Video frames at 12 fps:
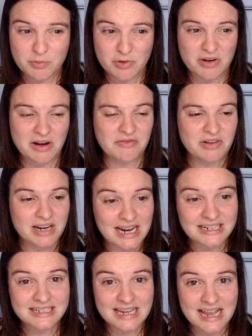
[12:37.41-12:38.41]
Bruno
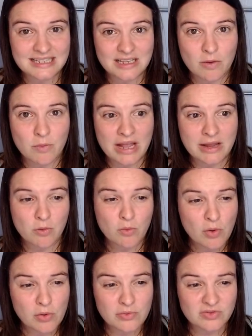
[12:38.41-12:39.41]
Fernandes away at
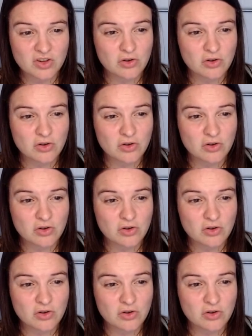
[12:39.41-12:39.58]
Wolves